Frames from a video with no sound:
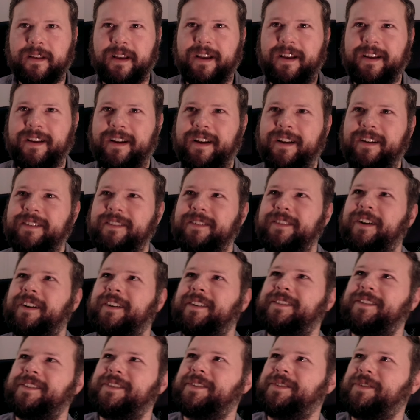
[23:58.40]
I don't know how
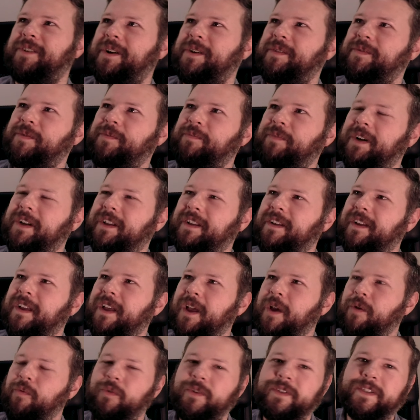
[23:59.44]
to describe it, but
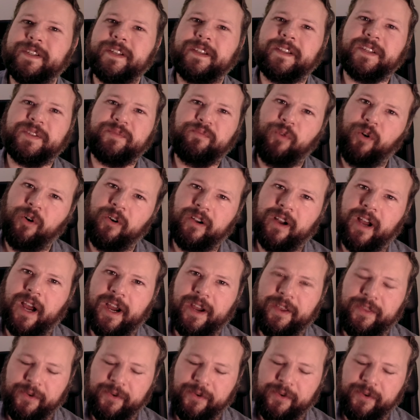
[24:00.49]
we'll see this more in either